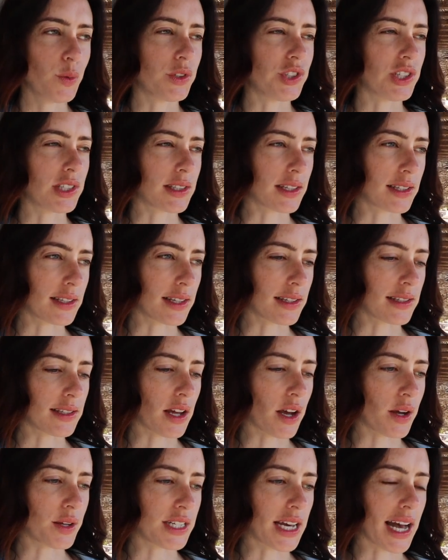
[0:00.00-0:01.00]
which is the
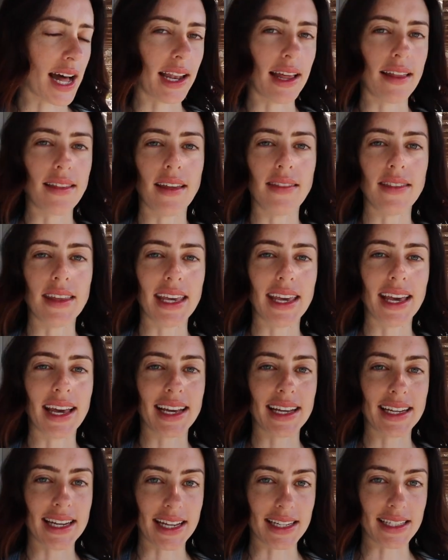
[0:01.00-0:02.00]
sister hotel, and then the
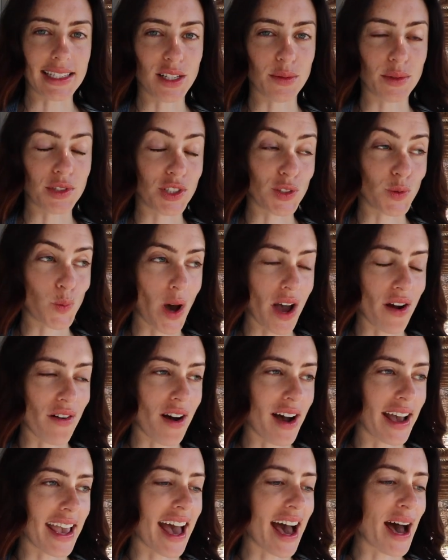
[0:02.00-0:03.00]
Agnanti, which is where
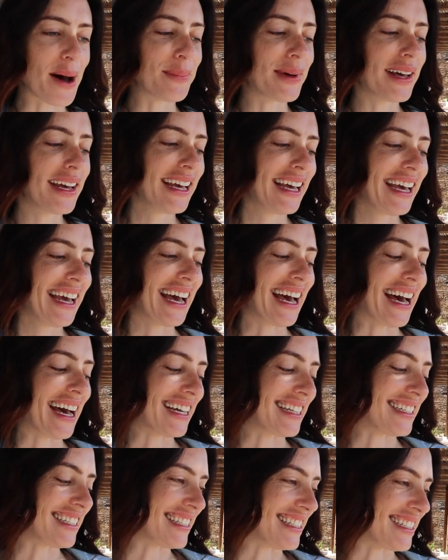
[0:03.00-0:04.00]
I am.
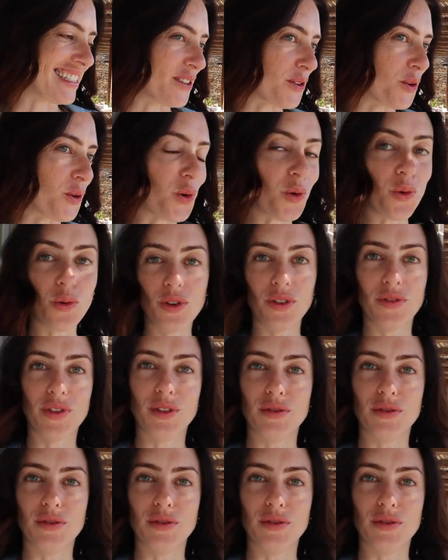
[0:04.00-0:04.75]
And all of